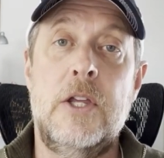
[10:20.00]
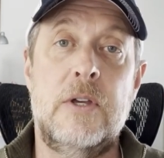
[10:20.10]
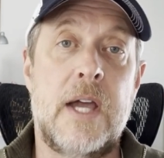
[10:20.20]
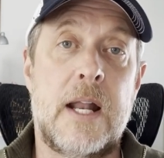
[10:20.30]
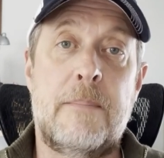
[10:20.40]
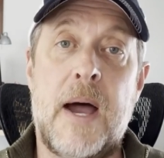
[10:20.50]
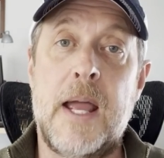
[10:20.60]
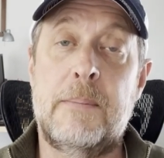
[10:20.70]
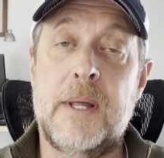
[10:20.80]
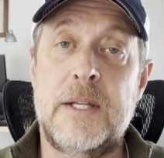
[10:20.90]
you got to buy
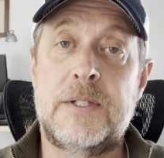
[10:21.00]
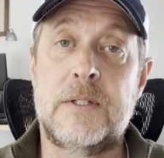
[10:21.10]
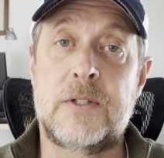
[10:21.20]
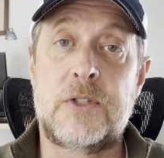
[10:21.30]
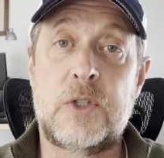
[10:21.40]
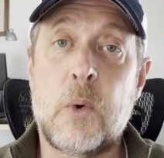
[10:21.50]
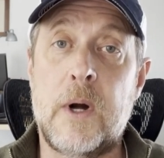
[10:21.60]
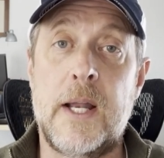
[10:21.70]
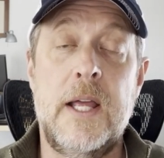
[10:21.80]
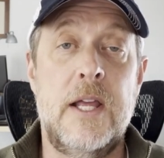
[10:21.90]
a place to store
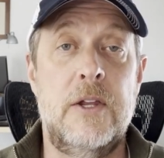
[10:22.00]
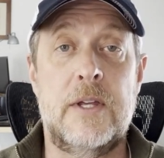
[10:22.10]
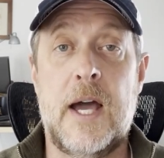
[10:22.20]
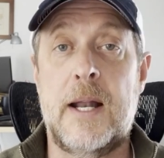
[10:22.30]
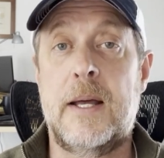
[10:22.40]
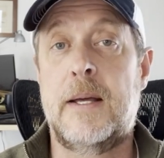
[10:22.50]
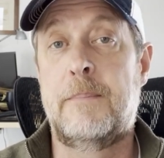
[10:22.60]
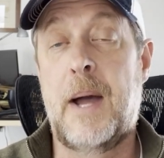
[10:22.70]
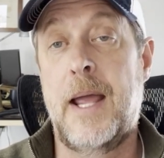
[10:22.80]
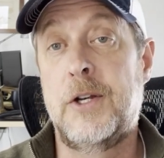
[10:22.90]
it, you got to
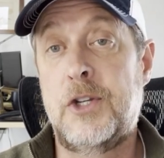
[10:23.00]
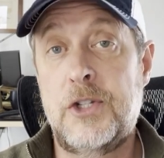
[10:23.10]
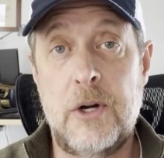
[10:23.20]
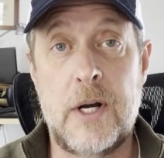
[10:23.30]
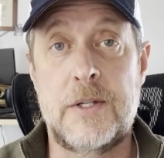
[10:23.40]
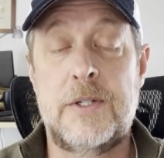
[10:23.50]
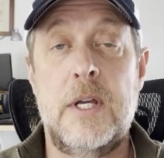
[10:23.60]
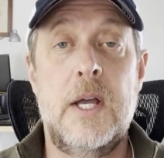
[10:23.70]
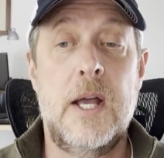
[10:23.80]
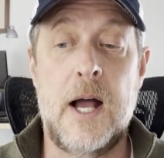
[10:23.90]
buy insurance,
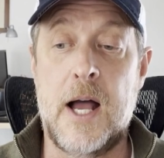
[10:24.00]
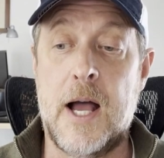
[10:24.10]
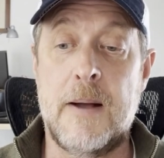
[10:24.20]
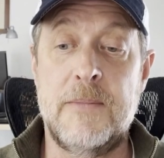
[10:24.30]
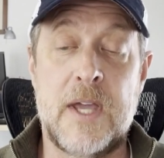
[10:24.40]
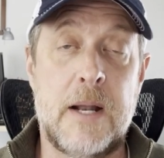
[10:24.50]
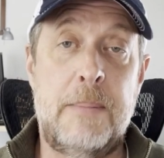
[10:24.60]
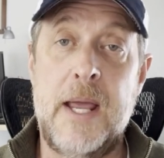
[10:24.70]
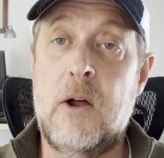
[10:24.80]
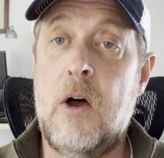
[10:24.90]
um, you got to
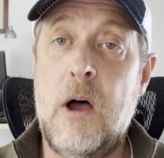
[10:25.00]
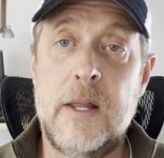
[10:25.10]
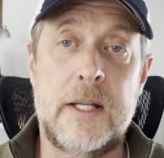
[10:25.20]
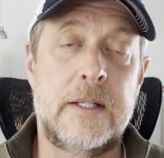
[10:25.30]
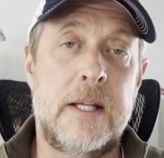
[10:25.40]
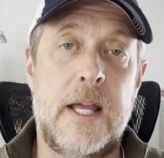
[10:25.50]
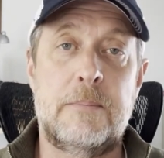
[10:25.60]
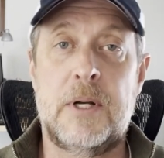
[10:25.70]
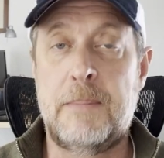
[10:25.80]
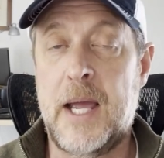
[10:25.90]
pay to haul it and
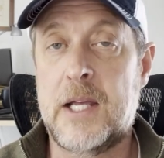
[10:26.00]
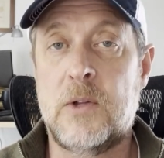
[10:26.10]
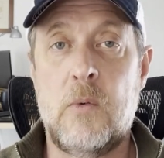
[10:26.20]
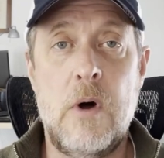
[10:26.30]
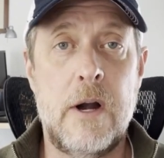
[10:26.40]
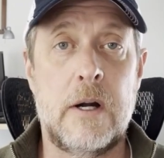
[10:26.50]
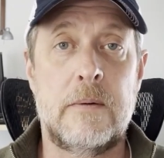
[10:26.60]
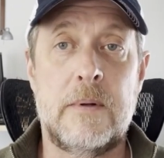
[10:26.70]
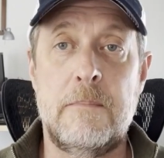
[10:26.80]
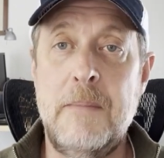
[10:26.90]
put it back in the water,
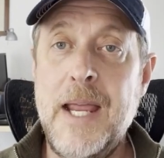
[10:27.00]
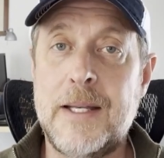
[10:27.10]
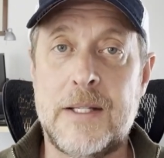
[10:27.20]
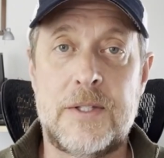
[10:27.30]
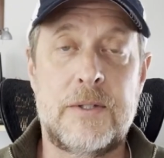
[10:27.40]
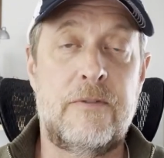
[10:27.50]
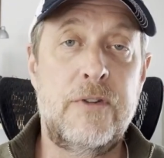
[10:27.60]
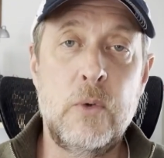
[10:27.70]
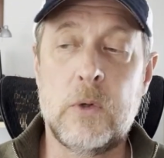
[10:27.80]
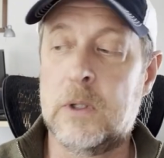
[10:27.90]
maintenance,
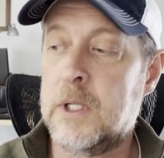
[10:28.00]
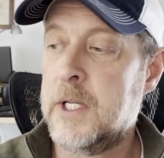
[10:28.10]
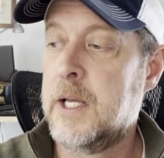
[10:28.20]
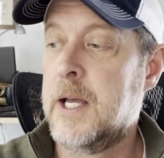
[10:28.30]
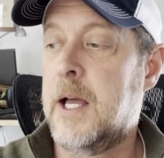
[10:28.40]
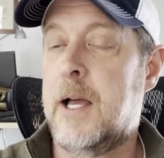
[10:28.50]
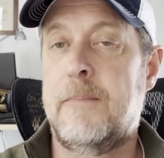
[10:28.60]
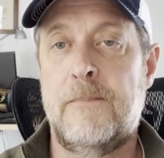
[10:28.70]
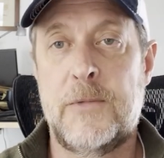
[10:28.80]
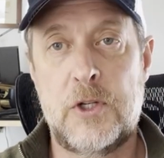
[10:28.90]
fuel.
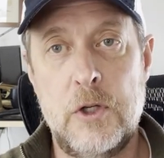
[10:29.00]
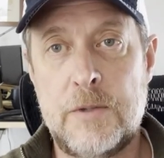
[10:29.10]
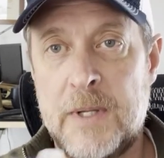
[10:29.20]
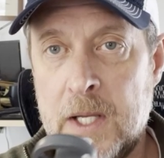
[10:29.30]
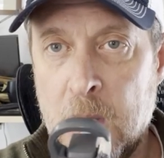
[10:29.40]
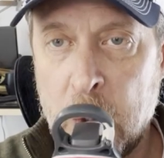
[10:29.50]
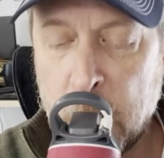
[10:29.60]
Um, excuse me.